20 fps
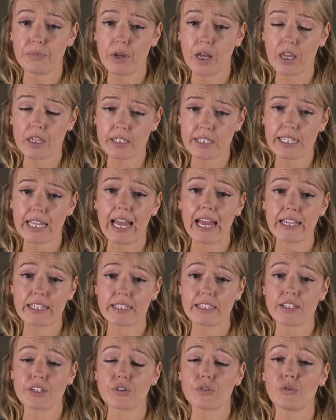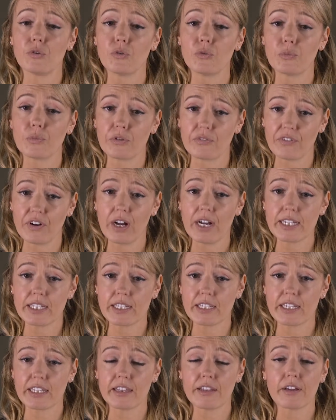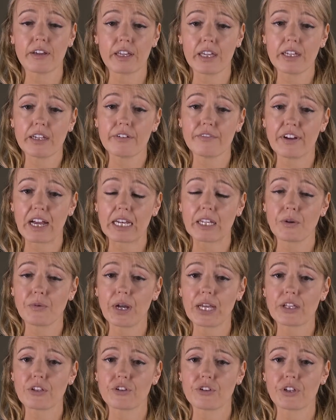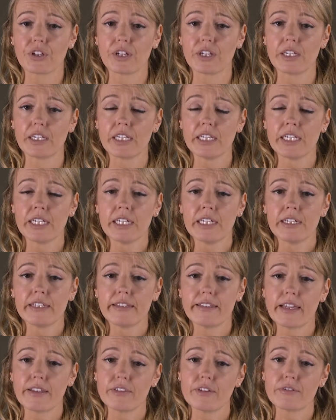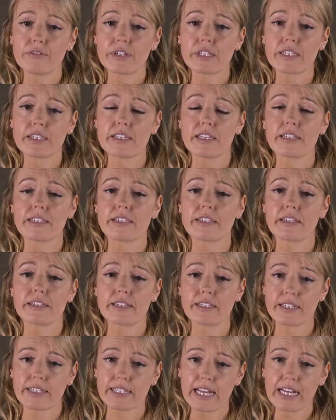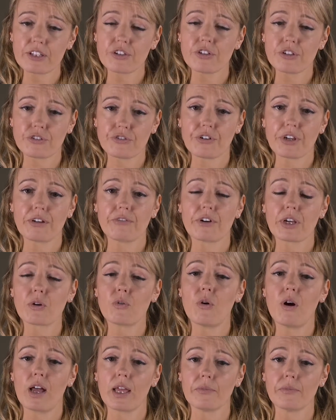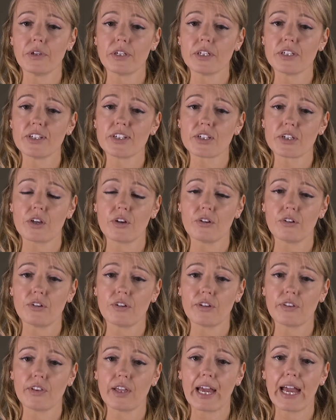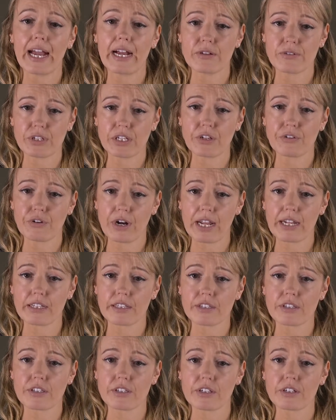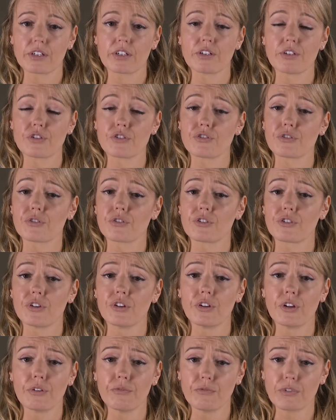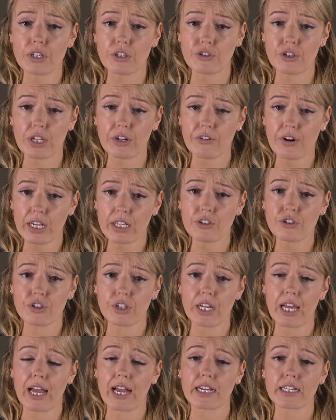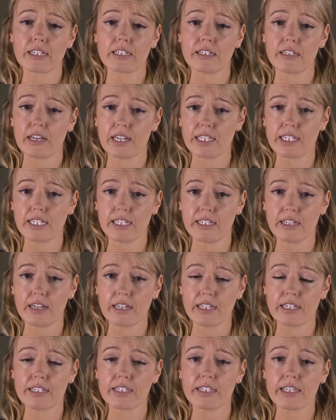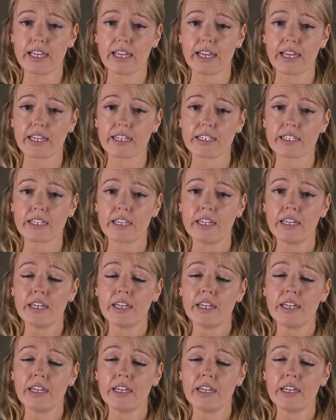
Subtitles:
assessed or provided in evaluation, then there is this statutory requirement under the Housing Grants, Construction and Regeneration Act 1996